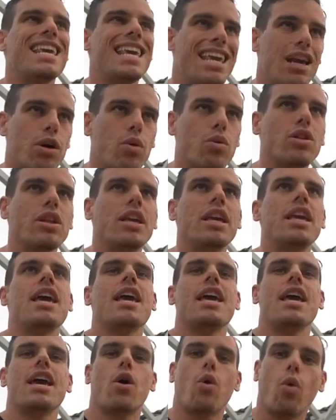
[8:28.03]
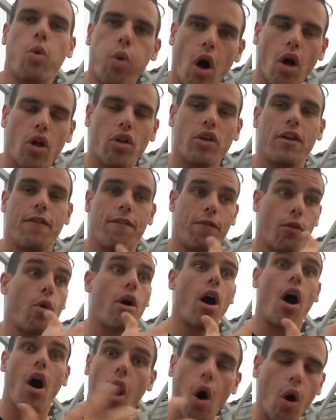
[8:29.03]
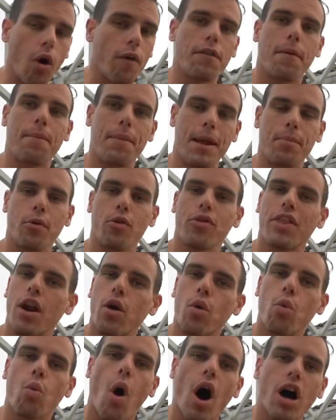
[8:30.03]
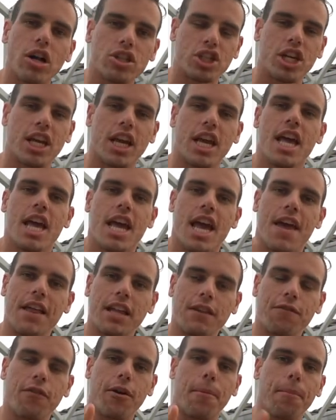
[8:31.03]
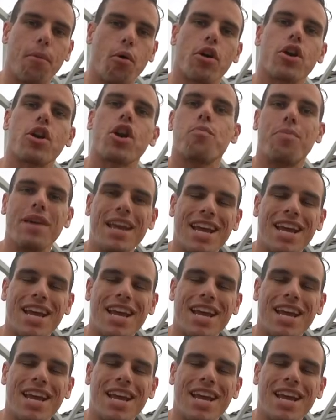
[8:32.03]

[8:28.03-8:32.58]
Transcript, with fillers: equally quality for all of the people that are watching, and that's very important.